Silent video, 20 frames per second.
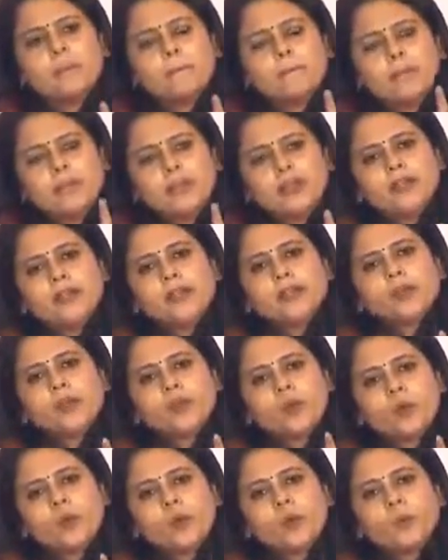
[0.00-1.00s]
build,
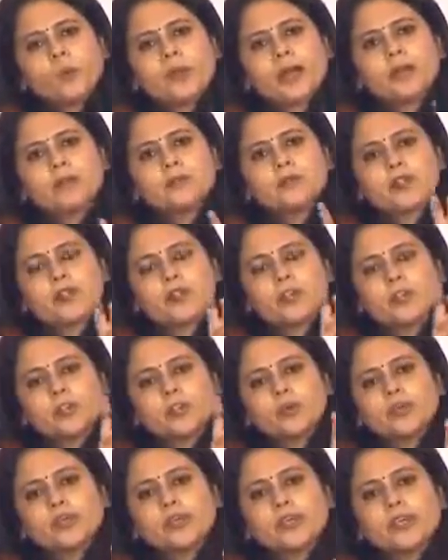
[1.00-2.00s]
grow, perhaps take it to
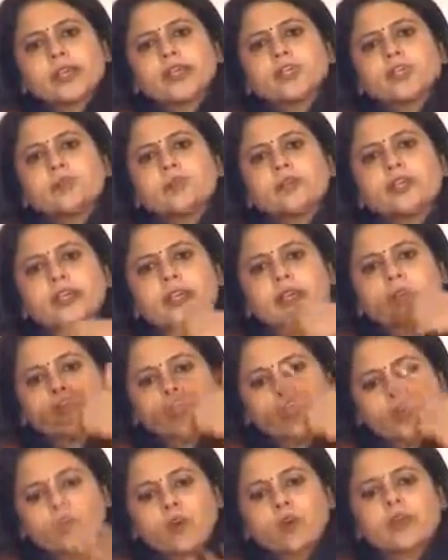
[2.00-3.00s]
a stage where it can
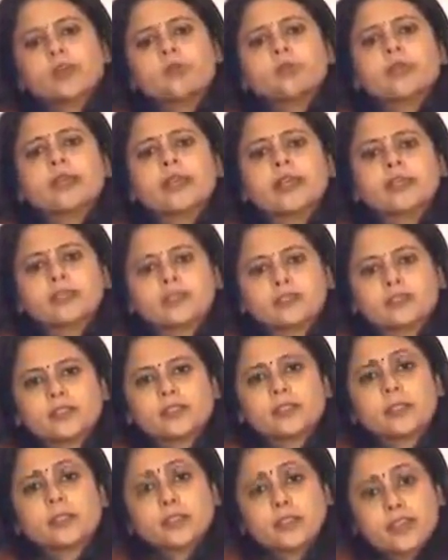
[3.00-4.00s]
move on to the next
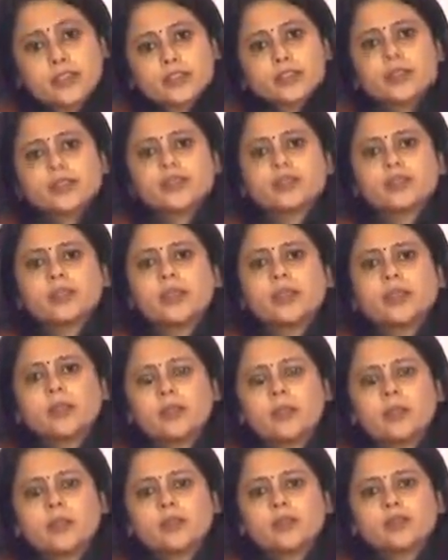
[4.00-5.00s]
generation as well, in a
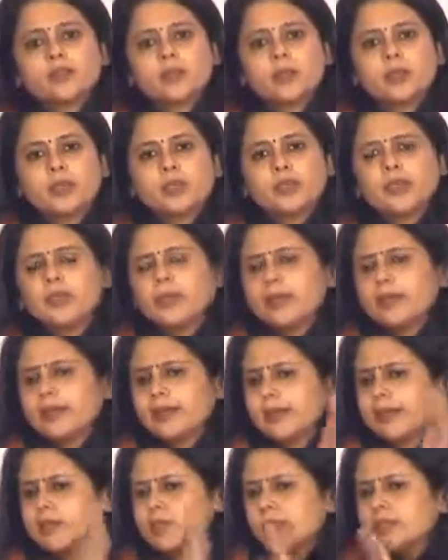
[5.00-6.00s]
matter of speaking.
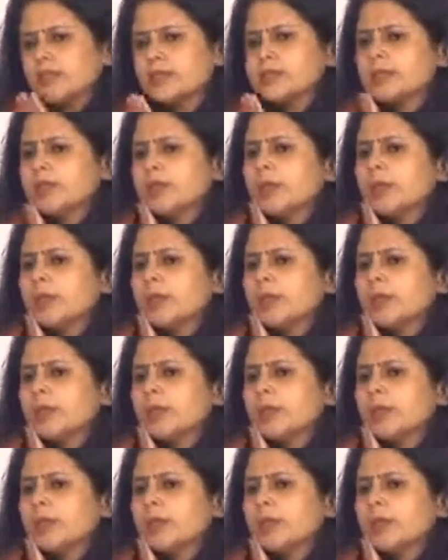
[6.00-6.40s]
And that changes the